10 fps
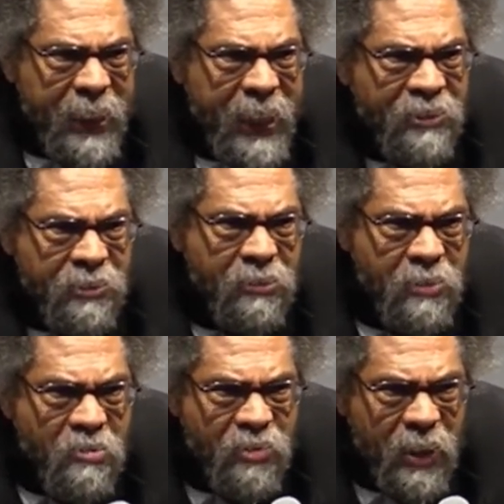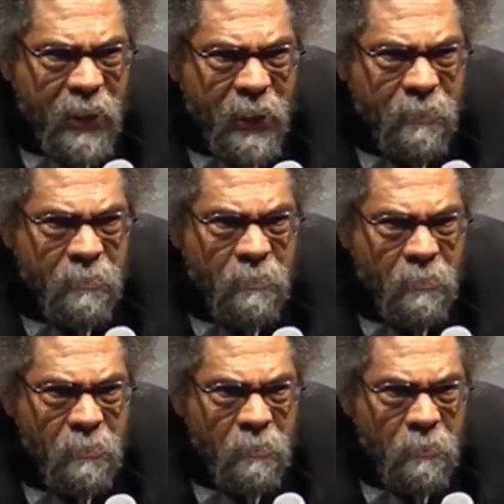institutionally.
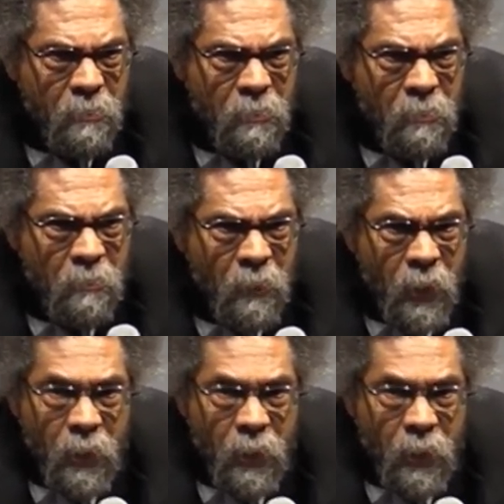There's